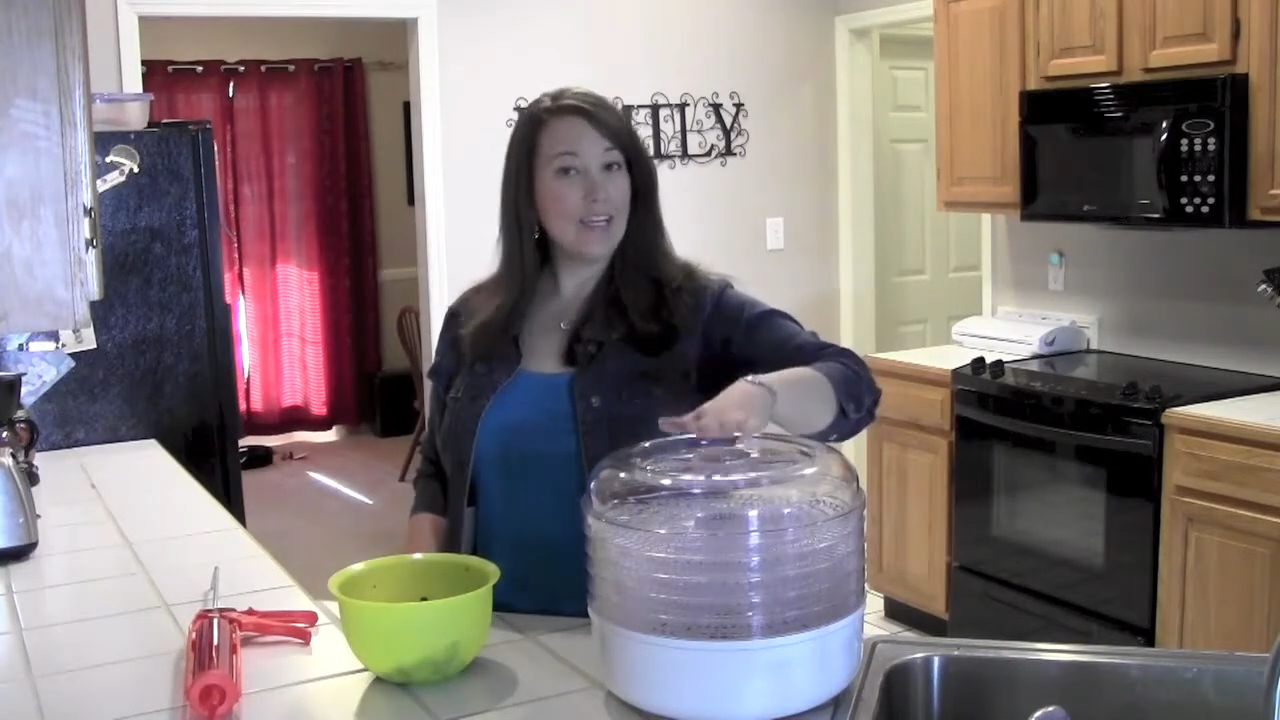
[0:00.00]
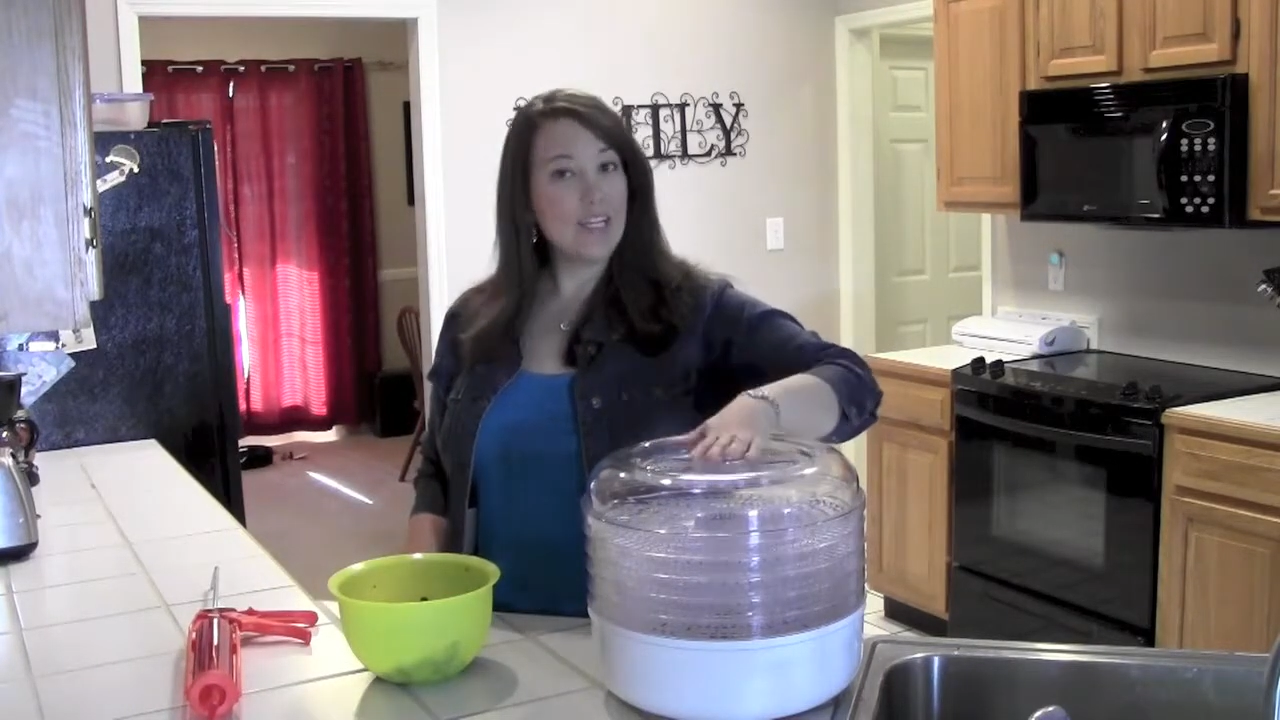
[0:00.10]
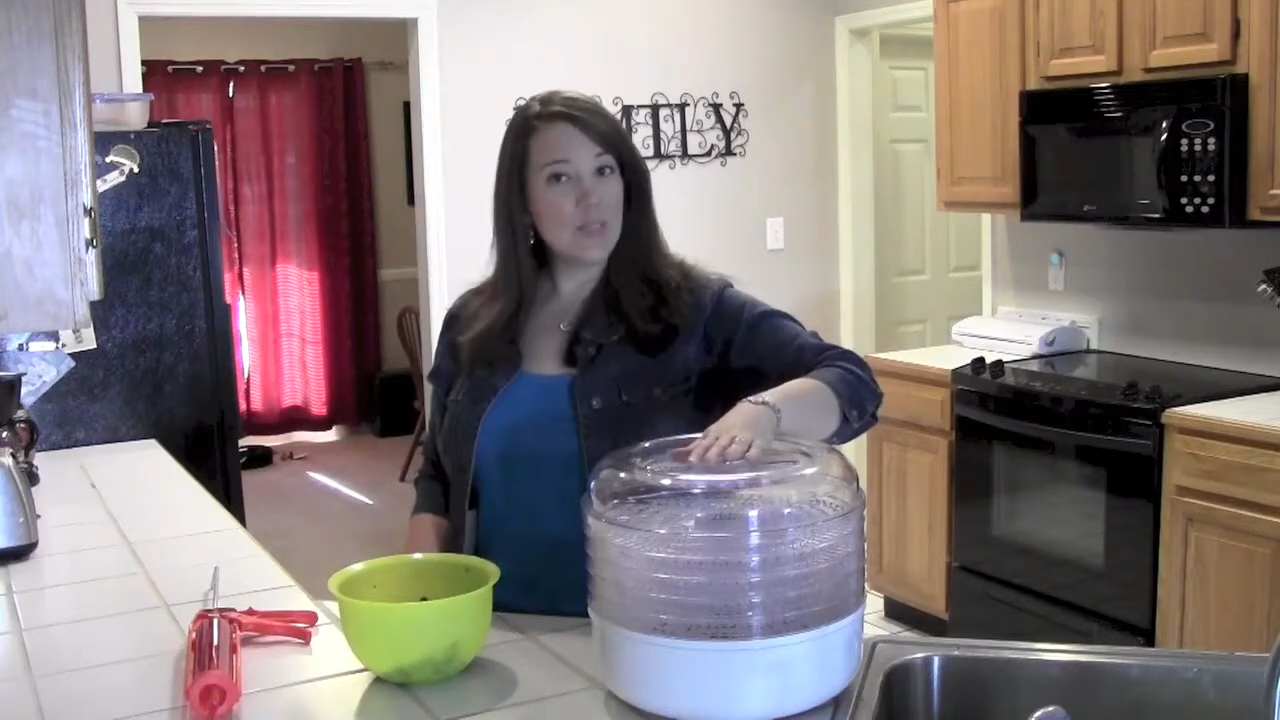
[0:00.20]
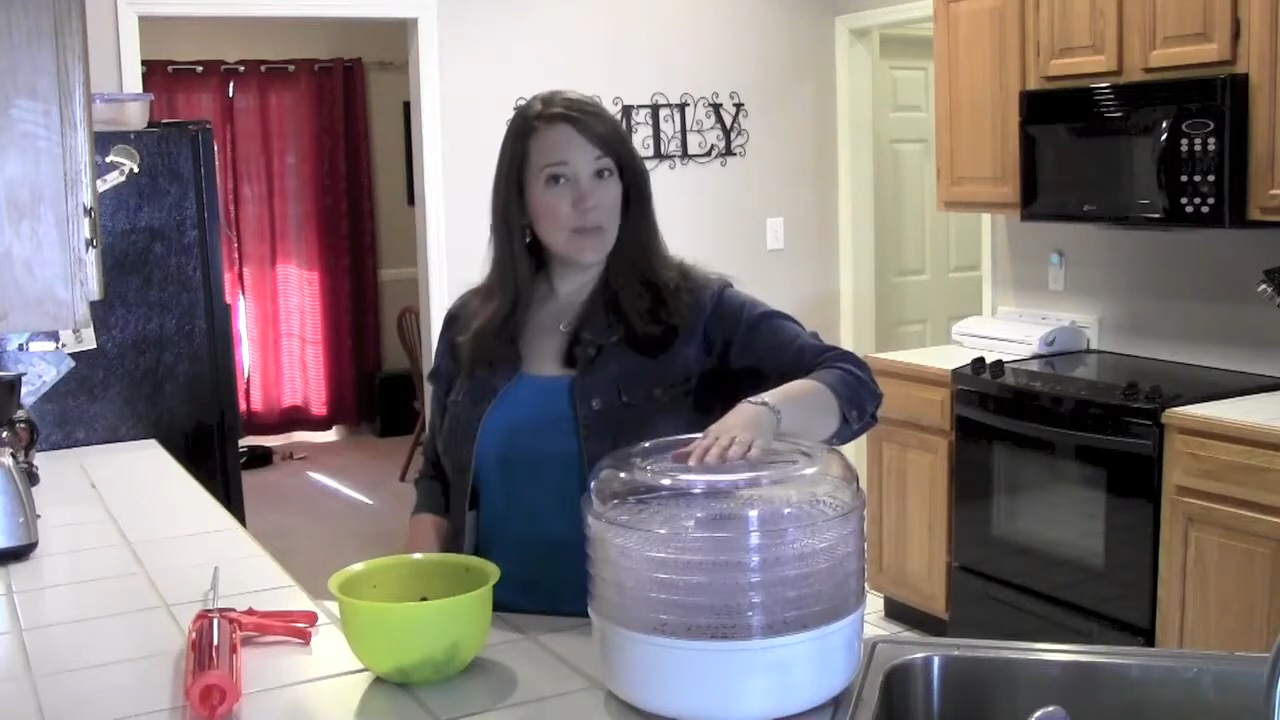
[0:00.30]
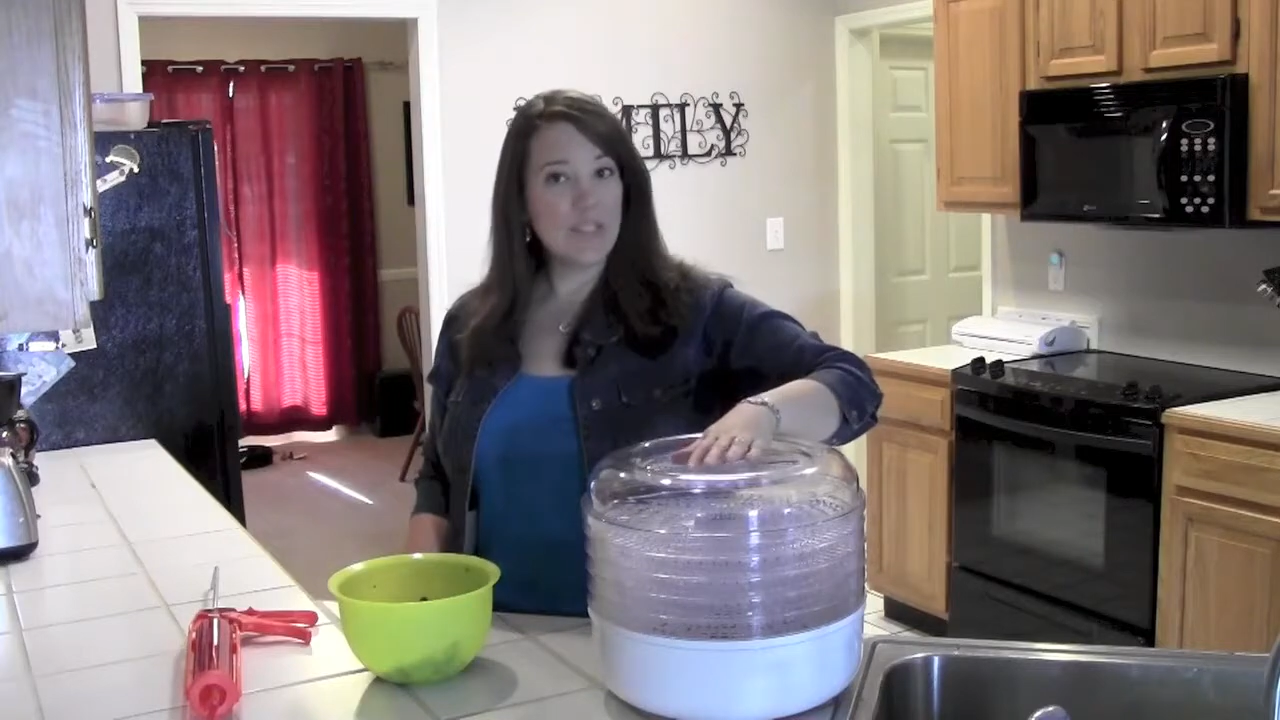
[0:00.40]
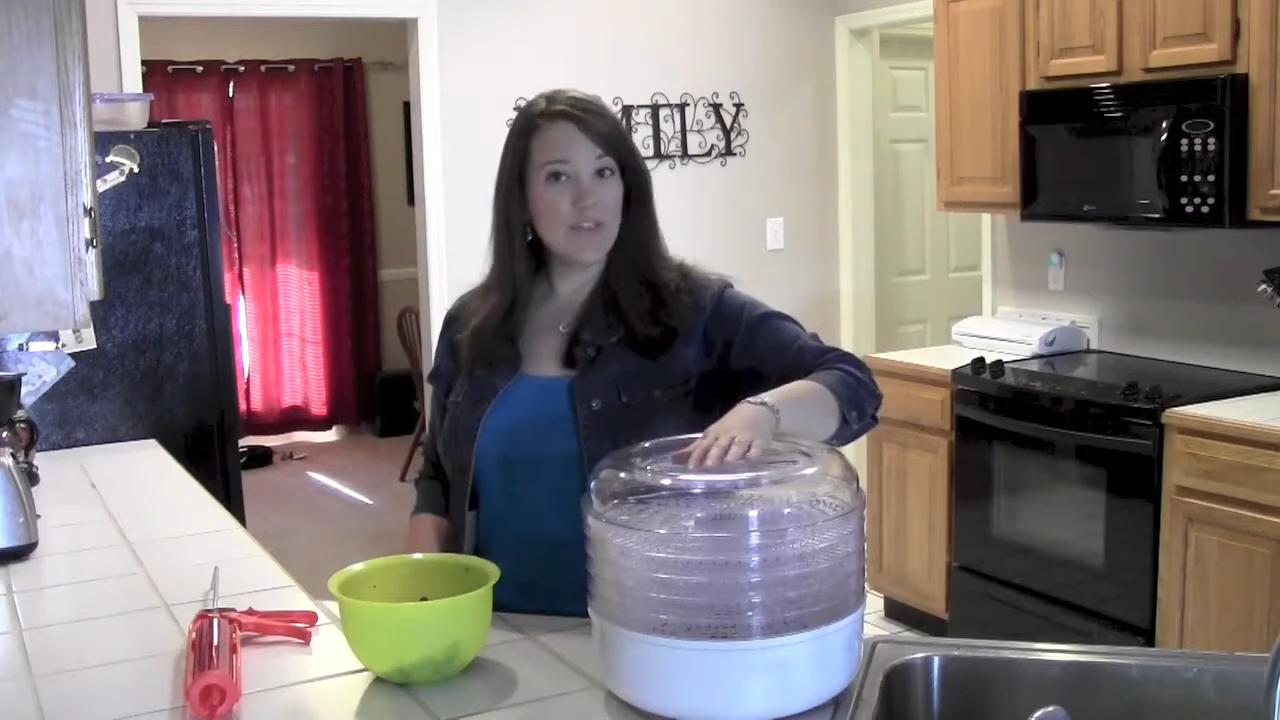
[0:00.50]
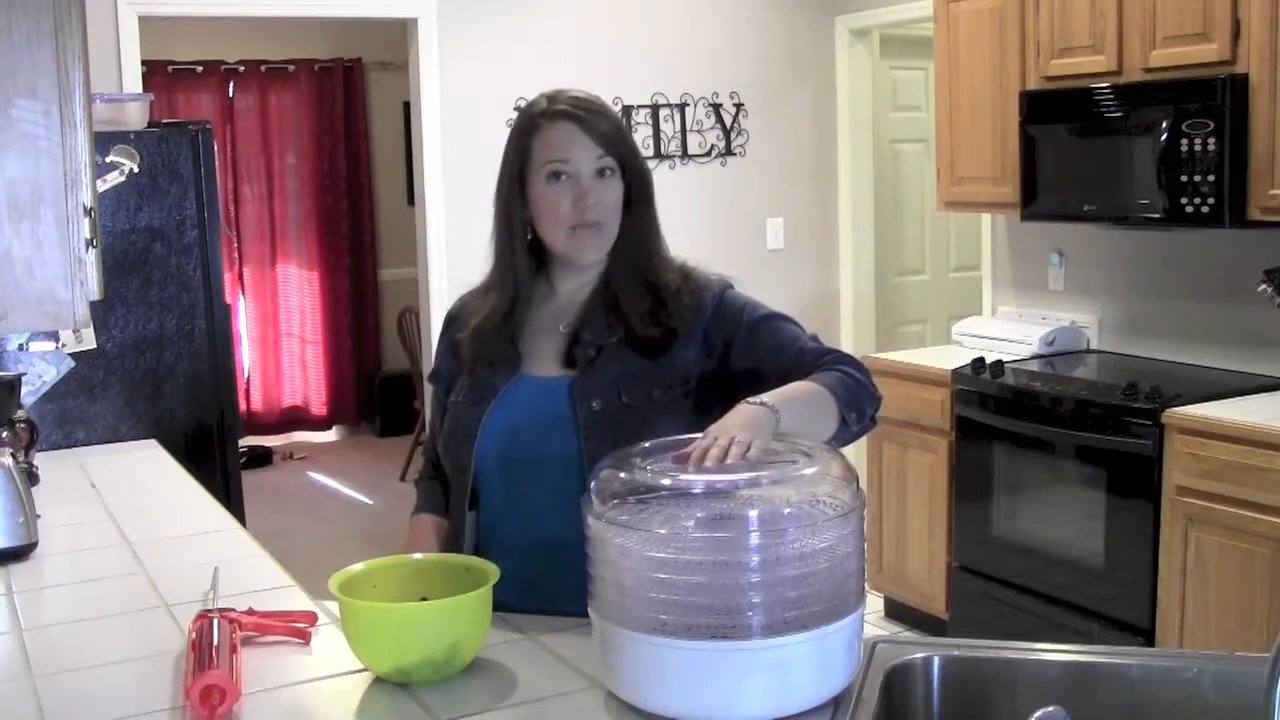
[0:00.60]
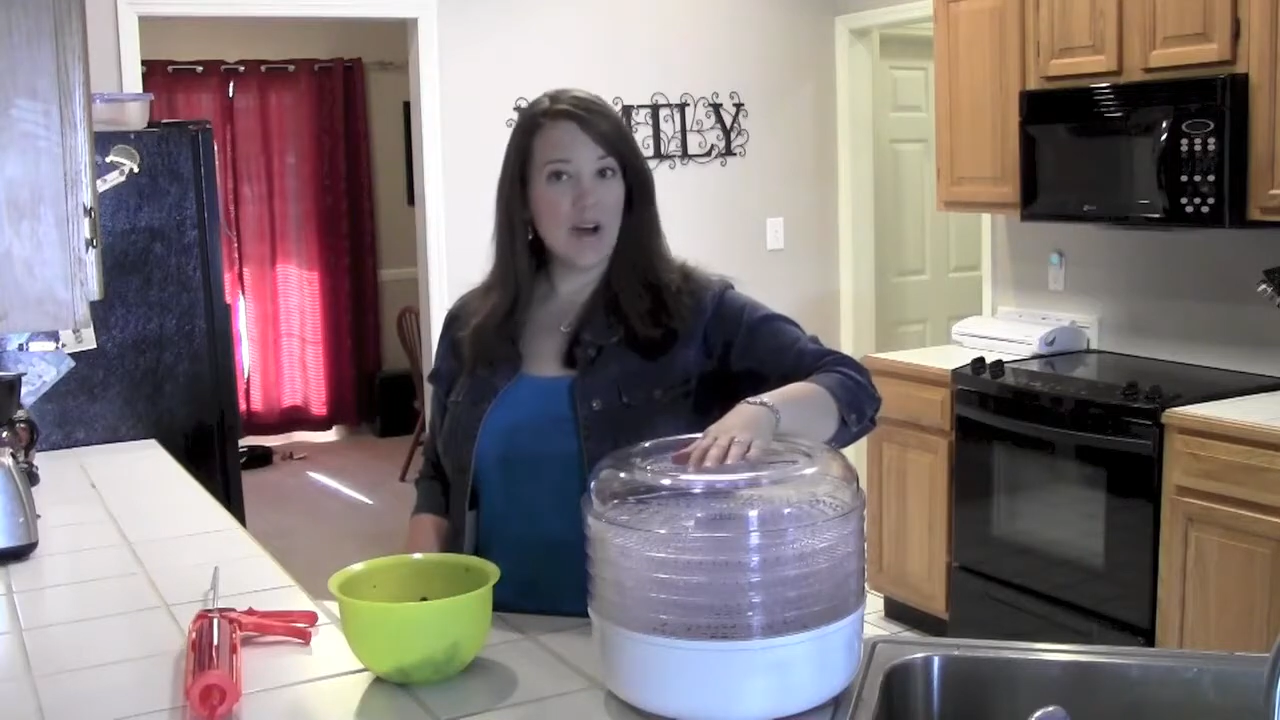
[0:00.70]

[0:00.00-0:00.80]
inexpensive